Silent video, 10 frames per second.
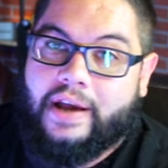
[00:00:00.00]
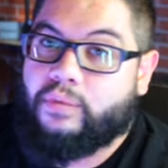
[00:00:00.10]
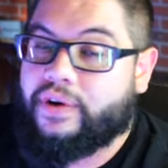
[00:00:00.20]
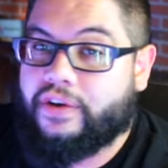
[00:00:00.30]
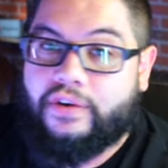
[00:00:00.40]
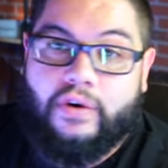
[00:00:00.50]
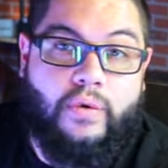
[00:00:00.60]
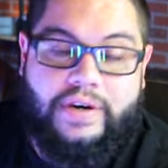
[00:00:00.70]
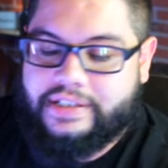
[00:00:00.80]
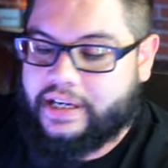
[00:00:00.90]
and one they're
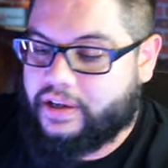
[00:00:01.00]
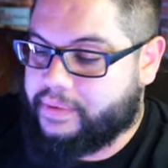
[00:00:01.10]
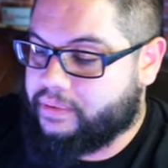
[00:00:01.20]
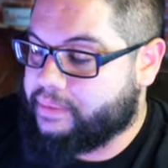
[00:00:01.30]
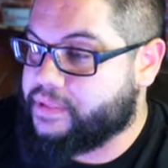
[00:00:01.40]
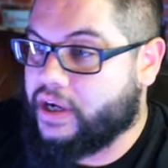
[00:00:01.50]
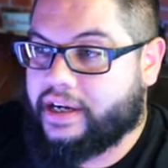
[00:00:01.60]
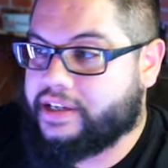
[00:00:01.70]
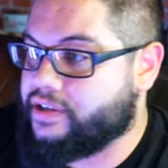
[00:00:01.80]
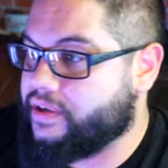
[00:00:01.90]
always telling me when I'm
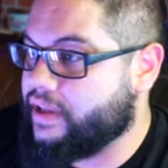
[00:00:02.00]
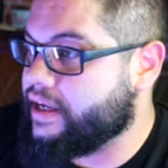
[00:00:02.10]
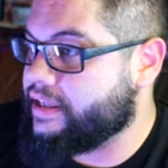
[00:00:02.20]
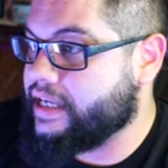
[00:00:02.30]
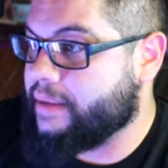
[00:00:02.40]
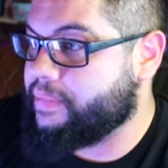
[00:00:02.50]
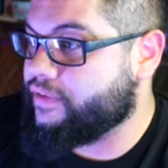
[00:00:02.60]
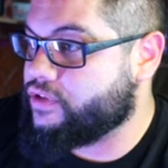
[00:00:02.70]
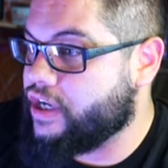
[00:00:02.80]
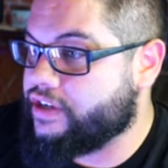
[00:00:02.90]
talking to a lot of the top
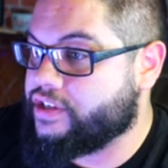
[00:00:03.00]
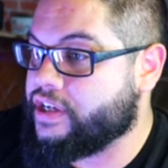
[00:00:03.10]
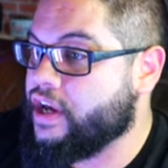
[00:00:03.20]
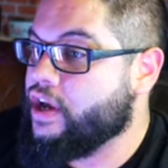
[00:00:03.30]
level judges,